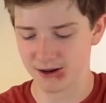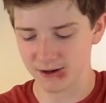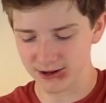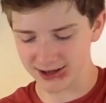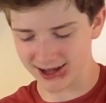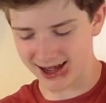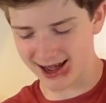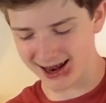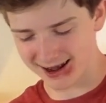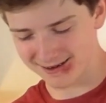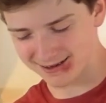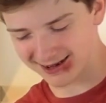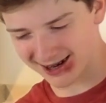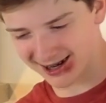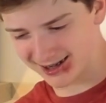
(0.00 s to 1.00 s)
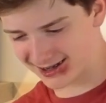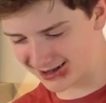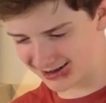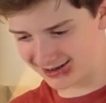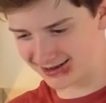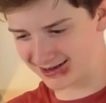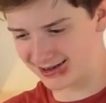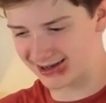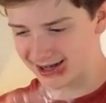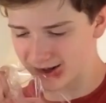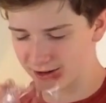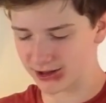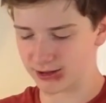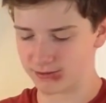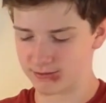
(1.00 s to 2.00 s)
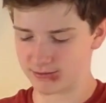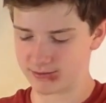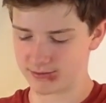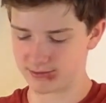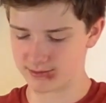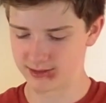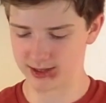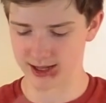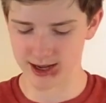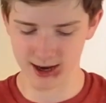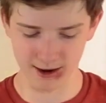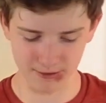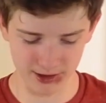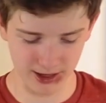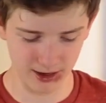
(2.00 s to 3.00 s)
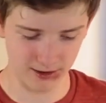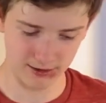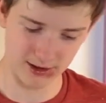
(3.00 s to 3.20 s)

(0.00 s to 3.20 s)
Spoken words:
Hold on, I'm trying to camera. There we go.